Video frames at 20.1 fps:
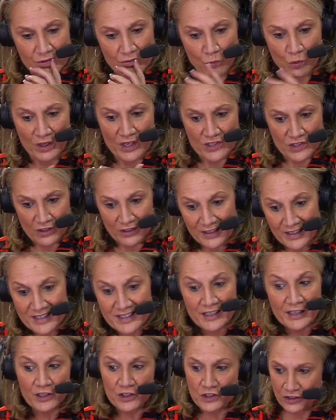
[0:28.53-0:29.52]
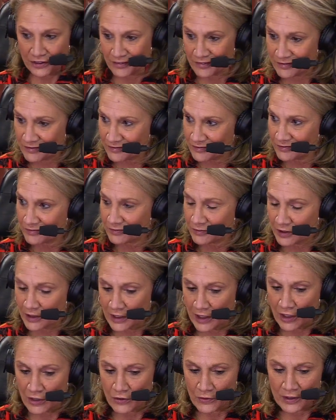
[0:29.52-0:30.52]
what is our intention? you
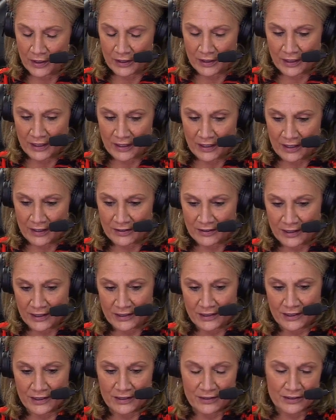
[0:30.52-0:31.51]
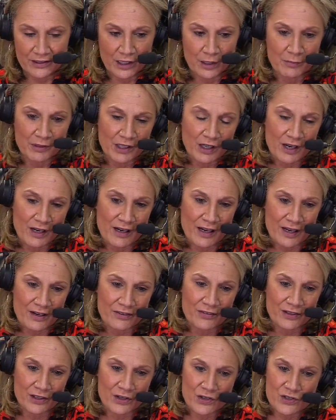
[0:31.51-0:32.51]
know, and, and I think that coming out, out of
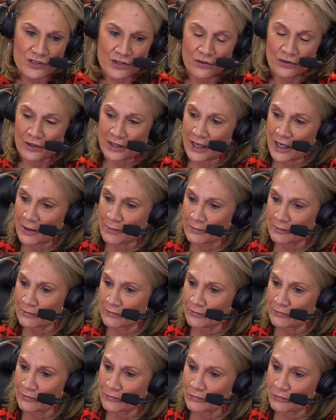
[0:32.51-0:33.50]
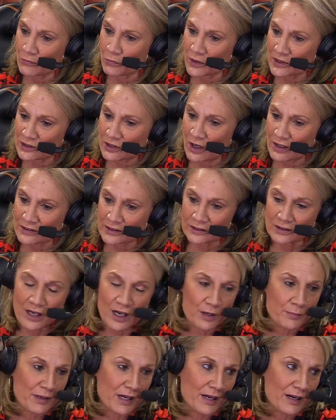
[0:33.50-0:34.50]
the Arizona game, we talked a
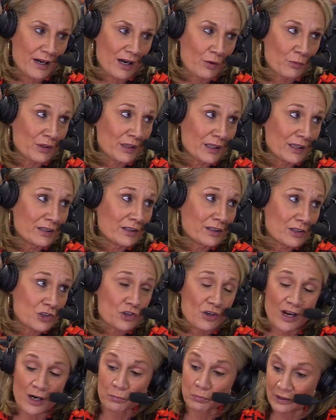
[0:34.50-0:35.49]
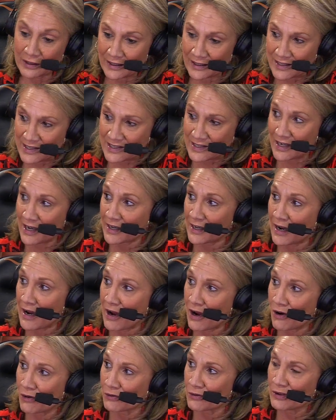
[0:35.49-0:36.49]
lot about how we needed to try to play inside
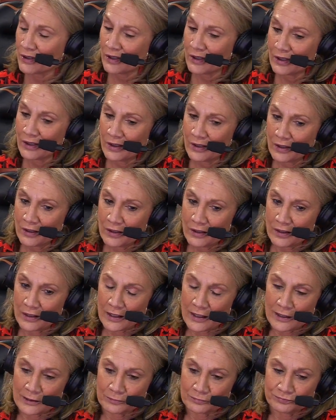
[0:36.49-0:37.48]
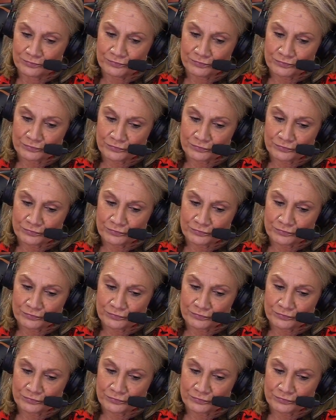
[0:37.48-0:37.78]
out. Um,